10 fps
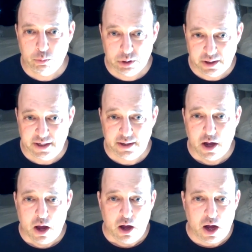globally,
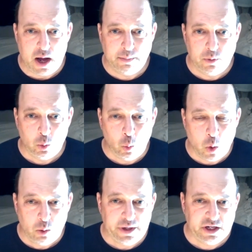um,
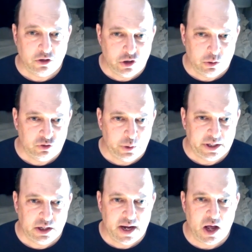what we can do is we
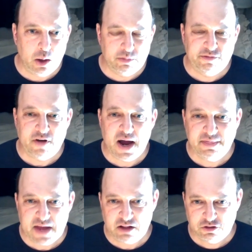can help
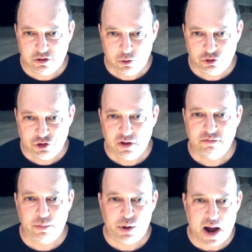find that solution
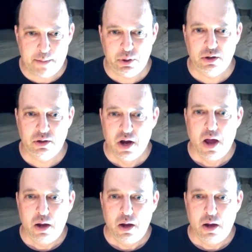of the proper,